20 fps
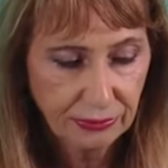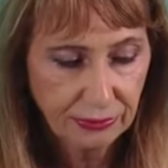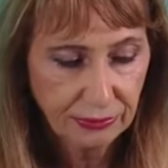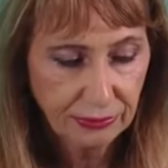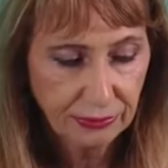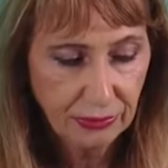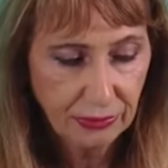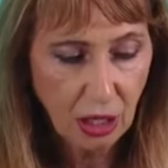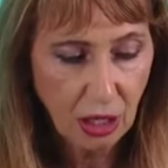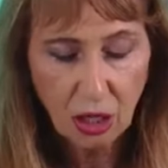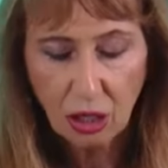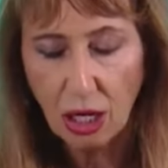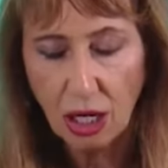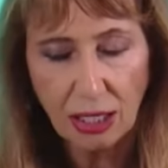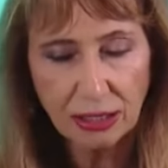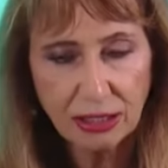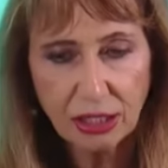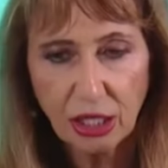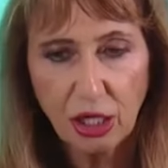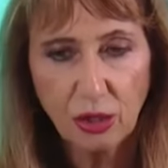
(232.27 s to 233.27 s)
Or
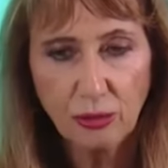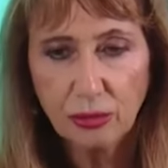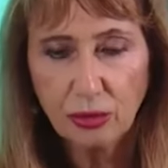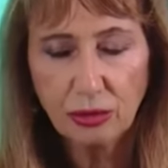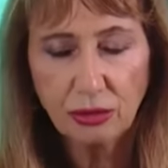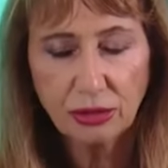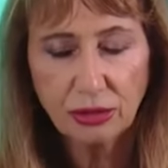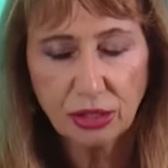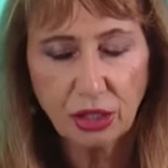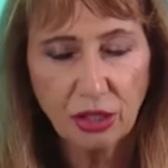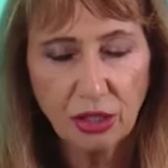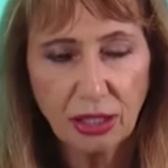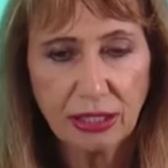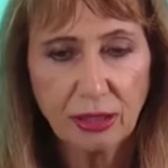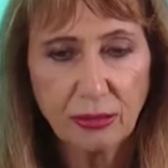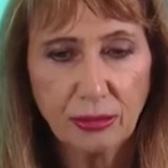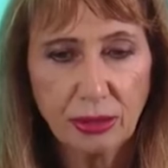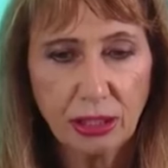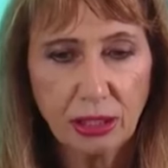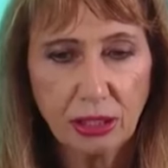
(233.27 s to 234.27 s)
October, sorry, the
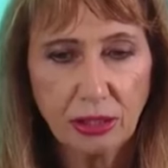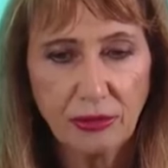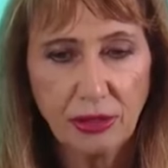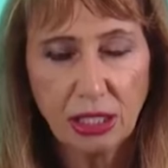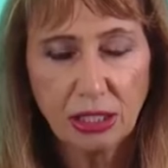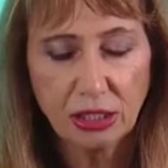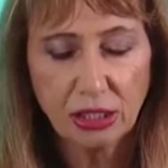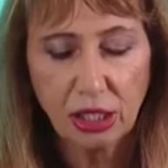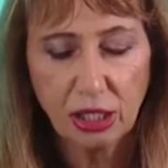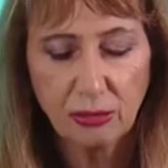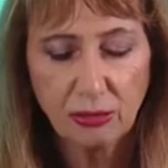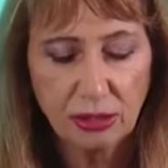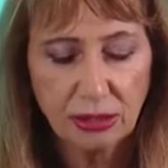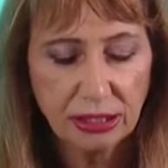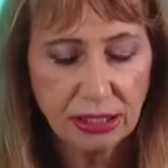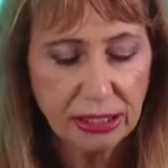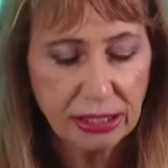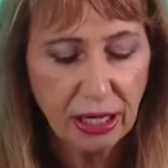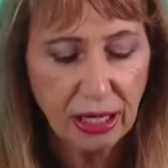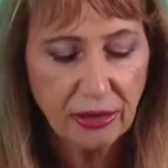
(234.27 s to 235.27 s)
middle of October, and see
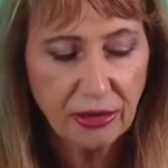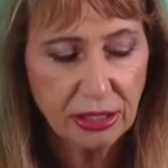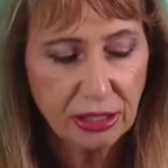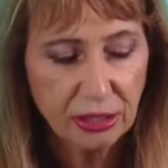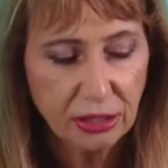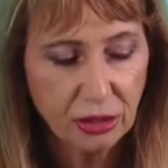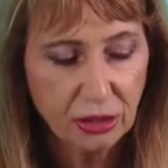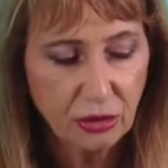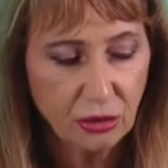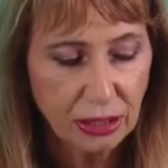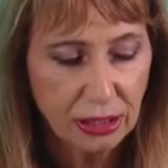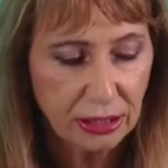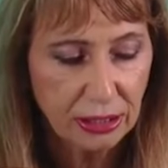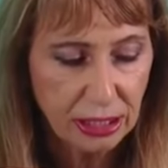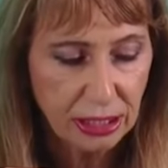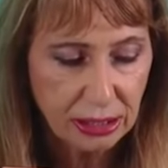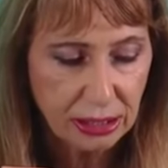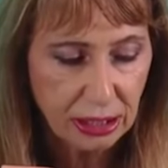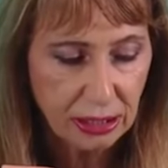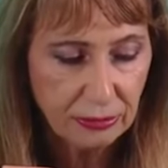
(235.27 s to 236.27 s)
how things are going at that
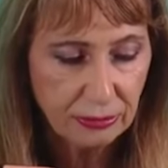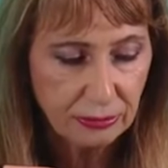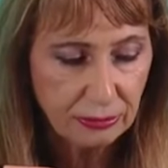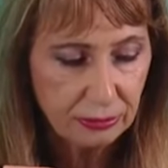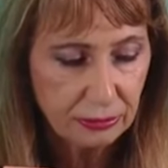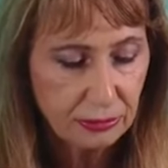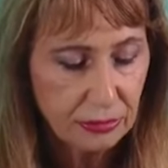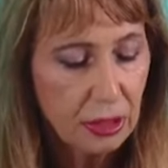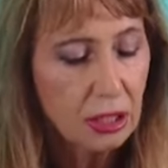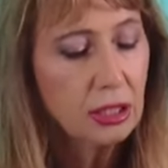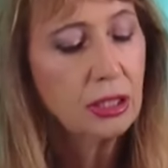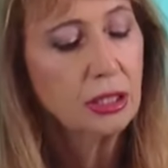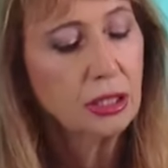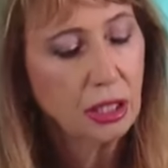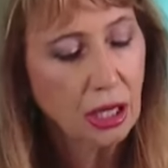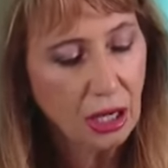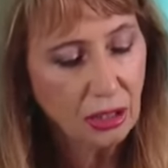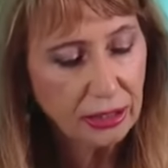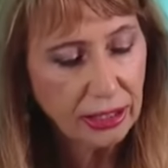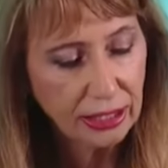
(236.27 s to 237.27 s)
time. That's fine. That's fine.
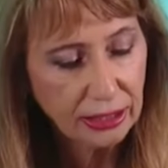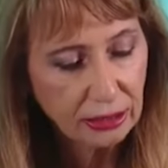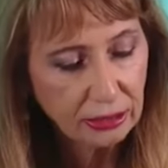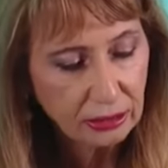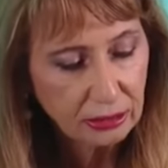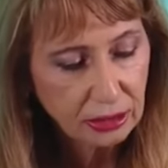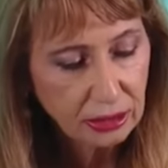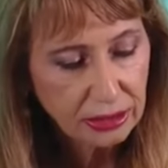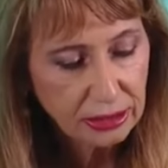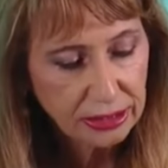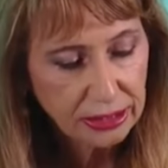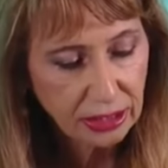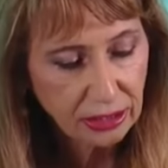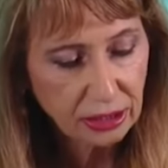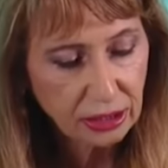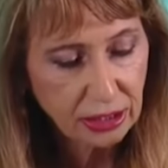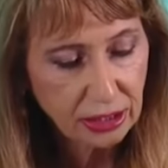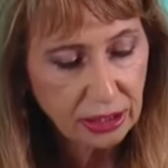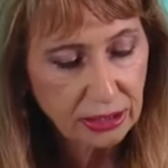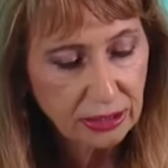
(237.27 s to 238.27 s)
Okay, yeah, sounds sure.
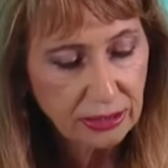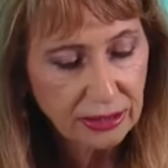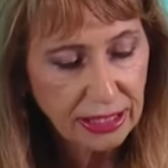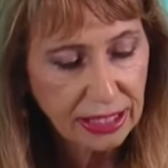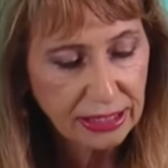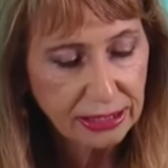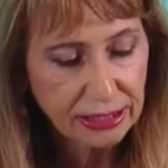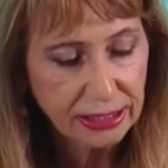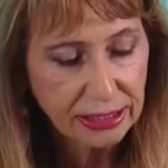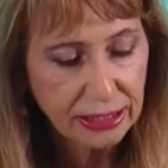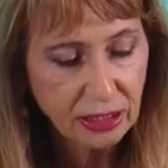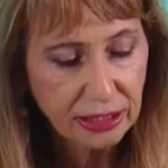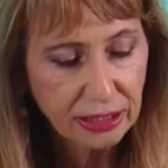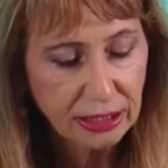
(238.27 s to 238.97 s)
good. Thanks, Larry.